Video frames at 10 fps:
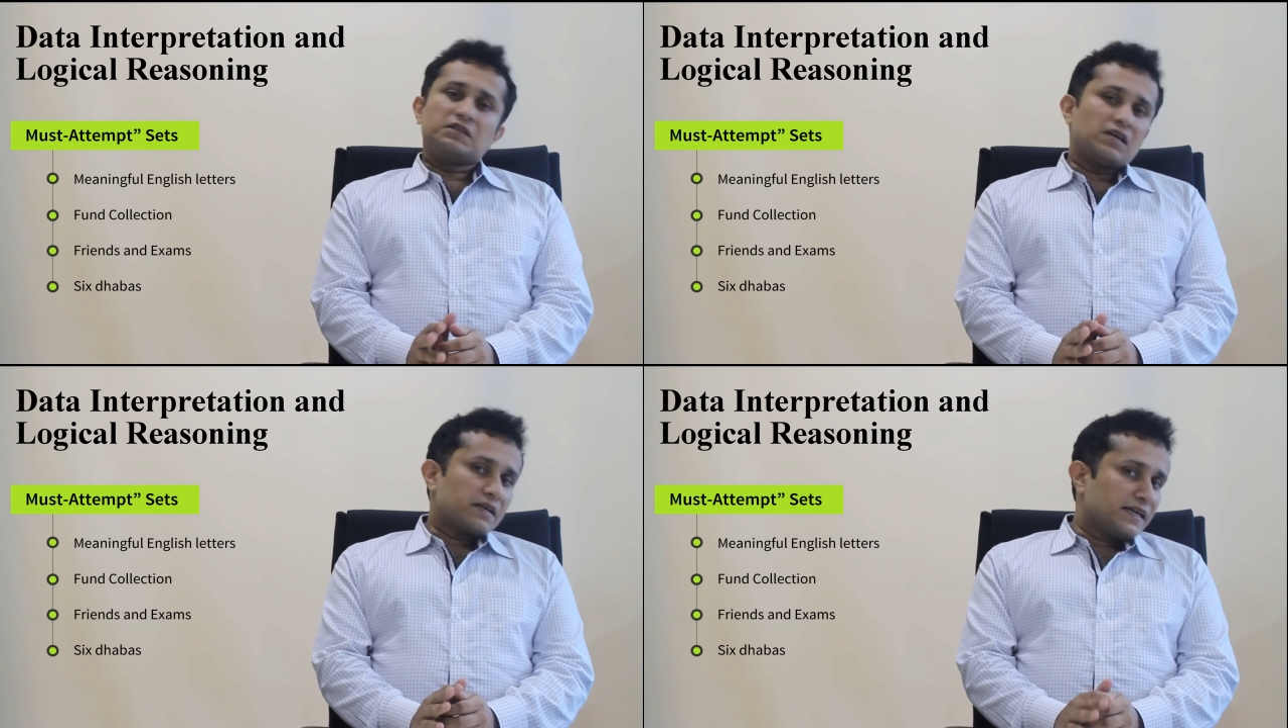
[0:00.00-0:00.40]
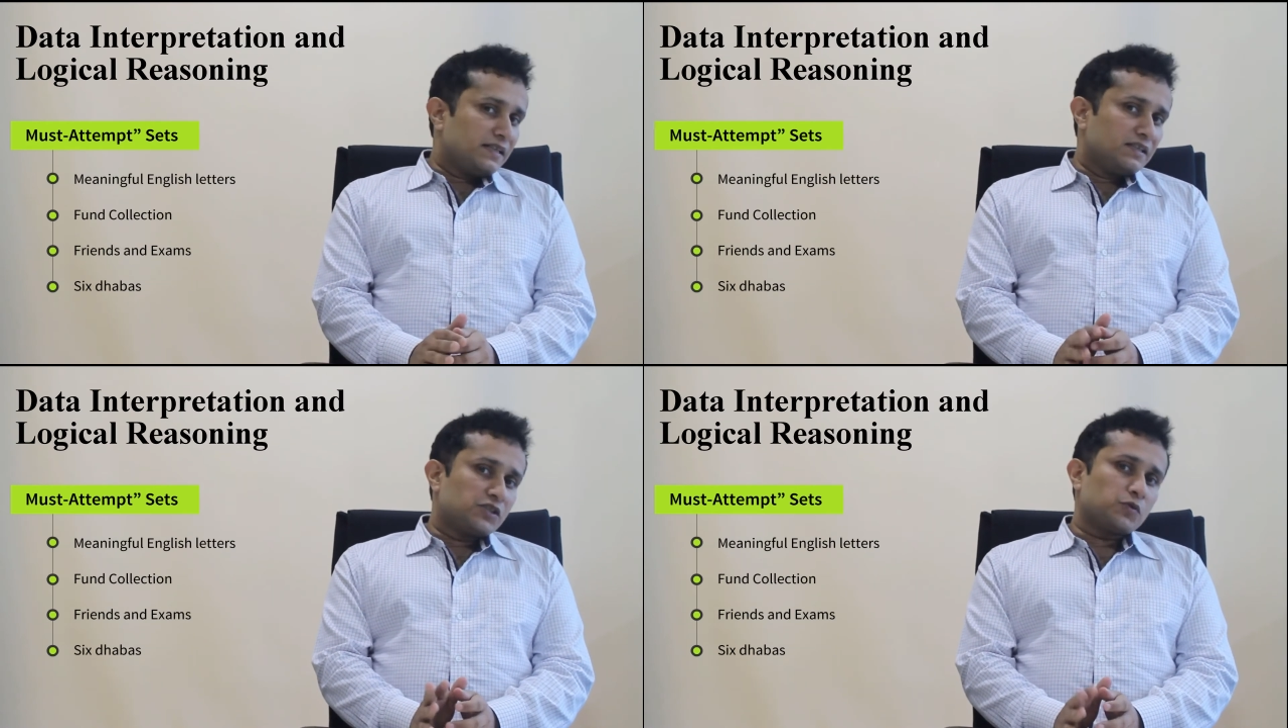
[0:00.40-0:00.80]

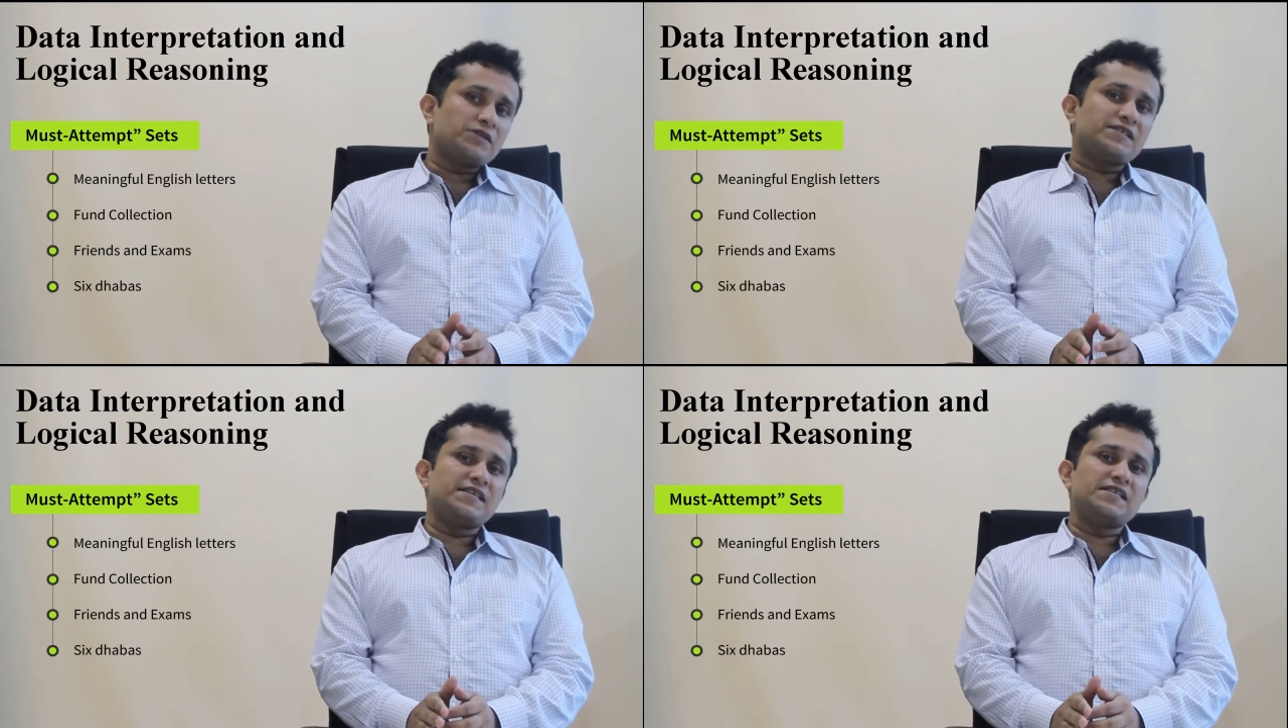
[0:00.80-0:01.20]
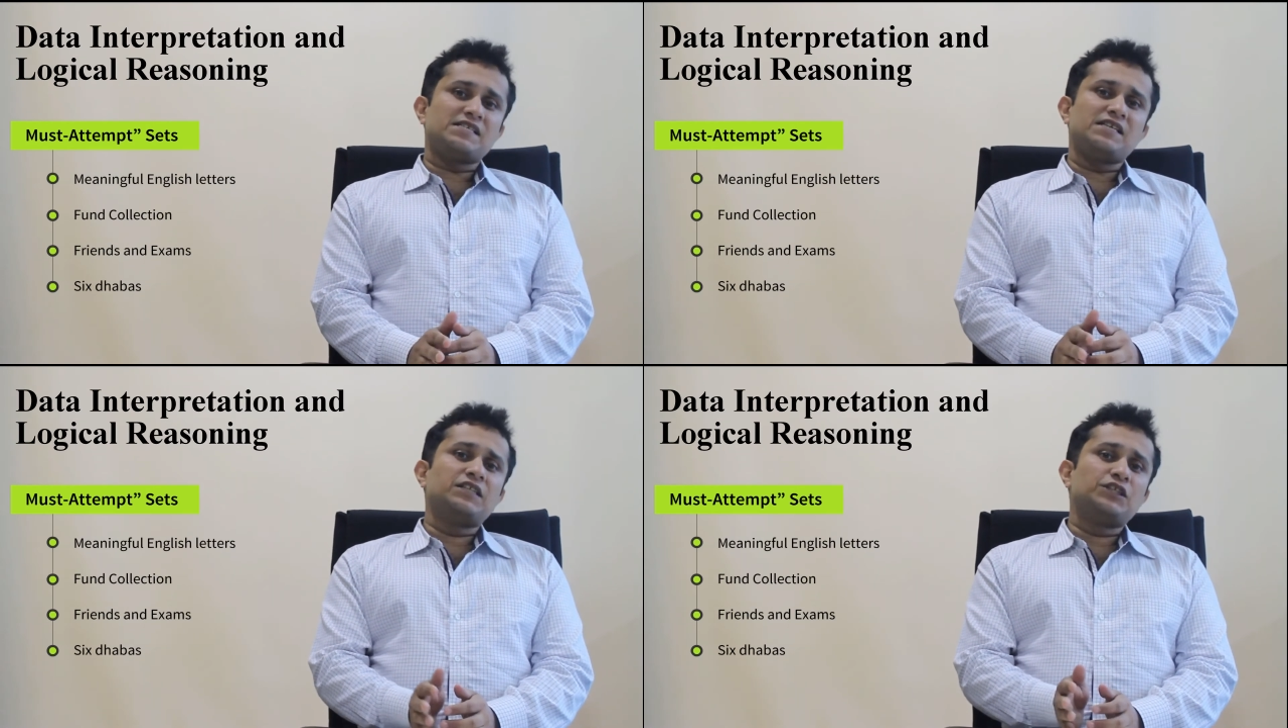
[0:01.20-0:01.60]
Again, this was
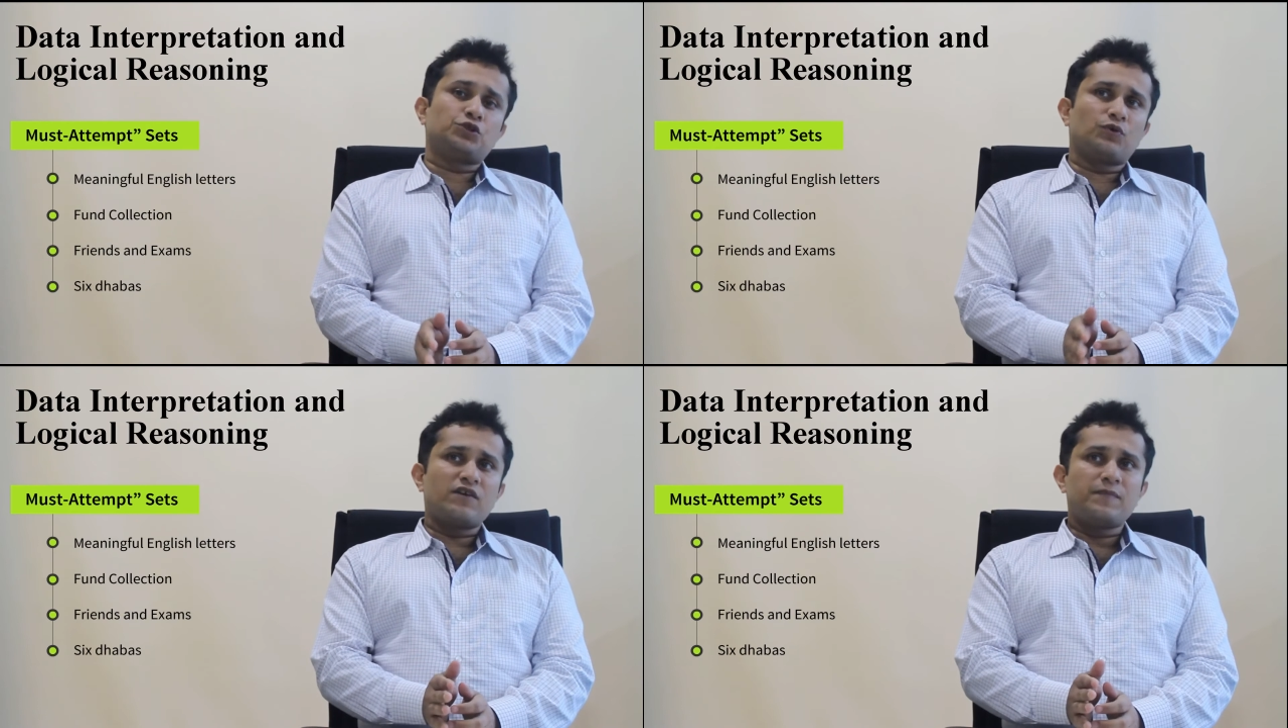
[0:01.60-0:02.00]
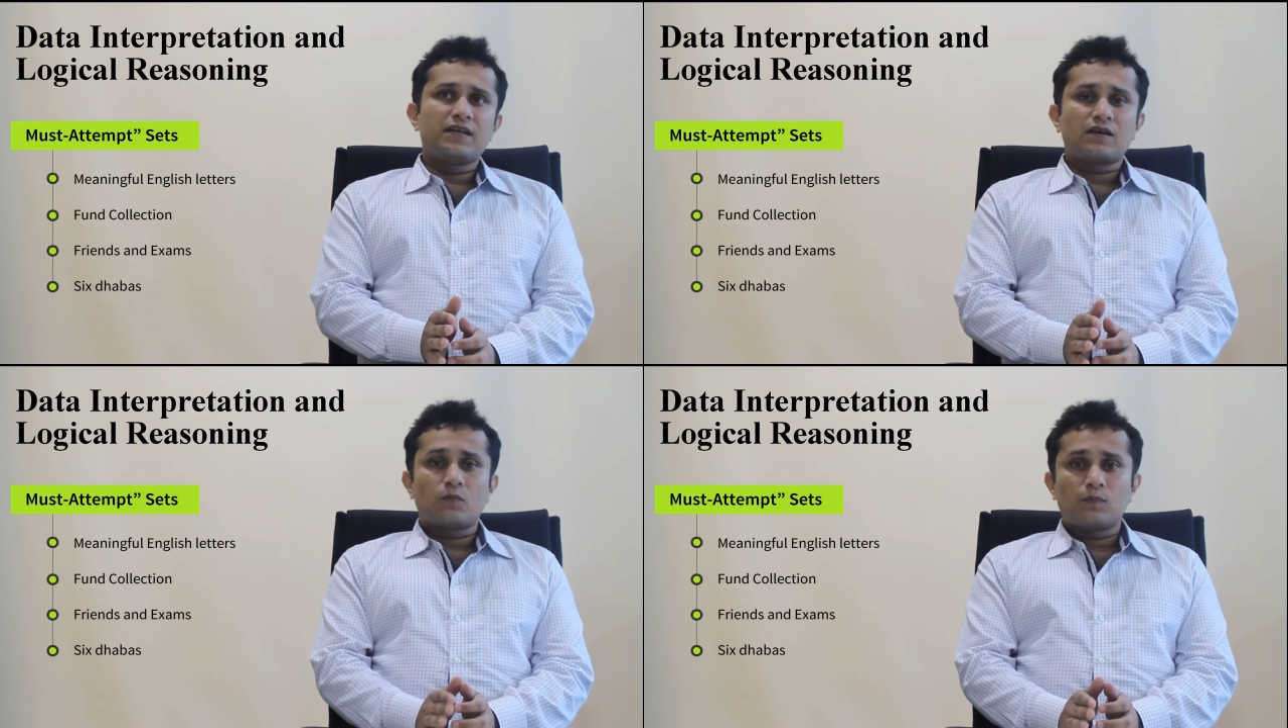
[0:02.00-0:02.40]
easy, this should have
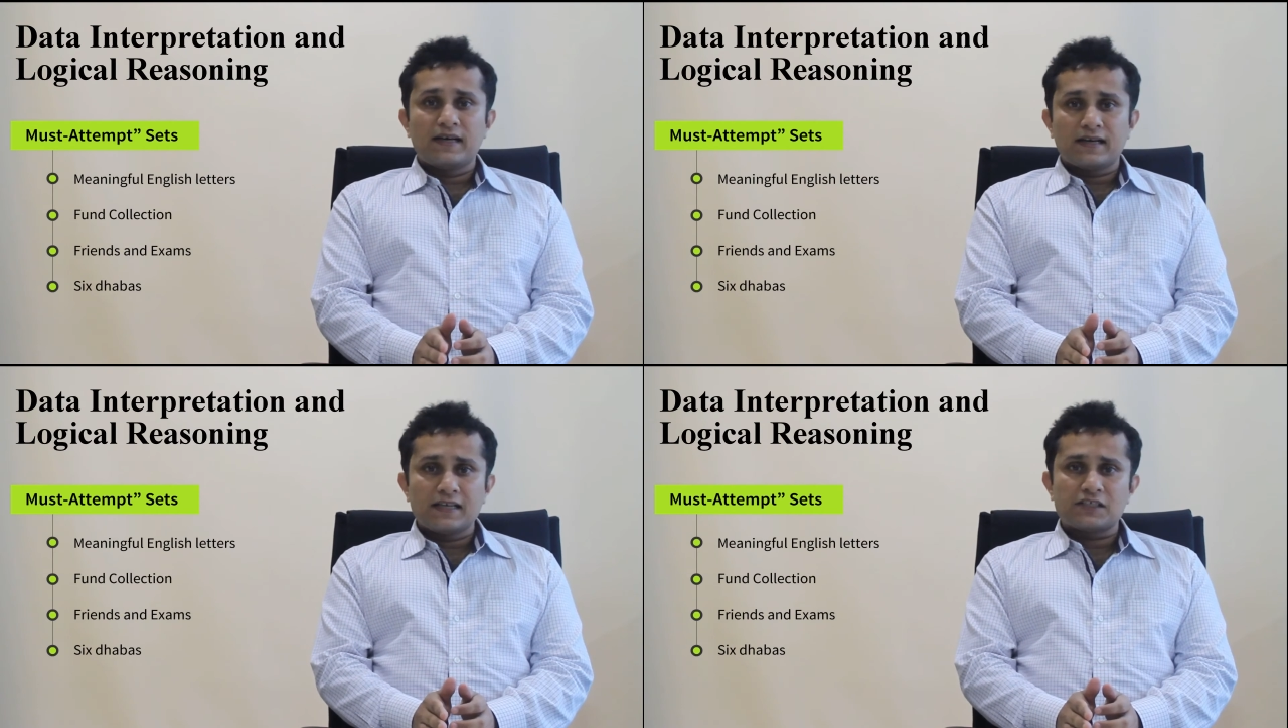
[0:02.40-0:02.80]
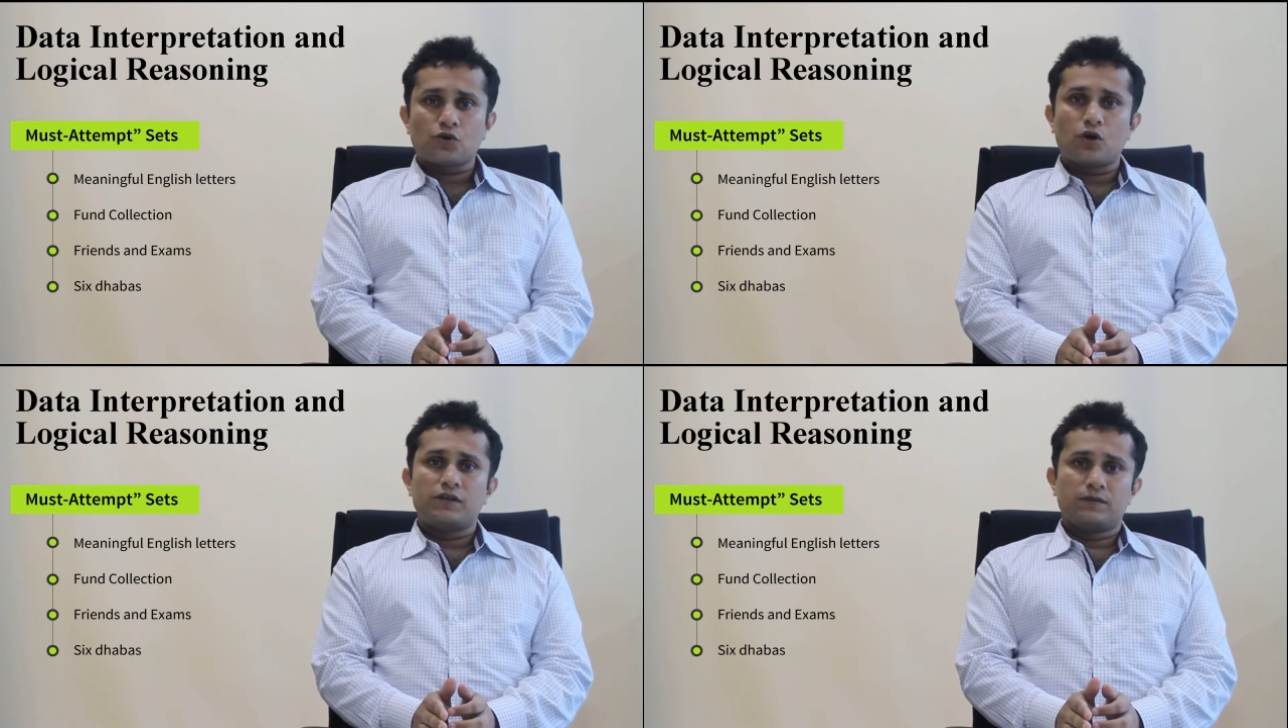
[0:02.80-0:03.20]
been completely
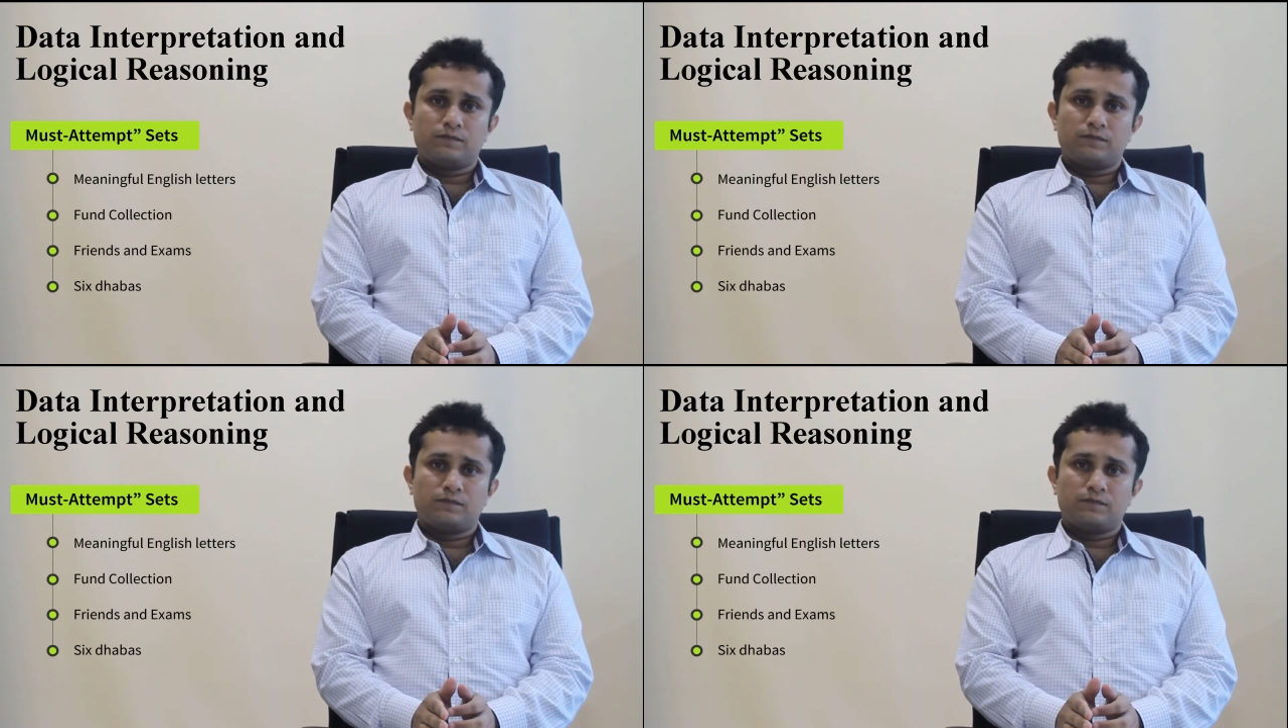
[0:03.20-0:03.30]
solved.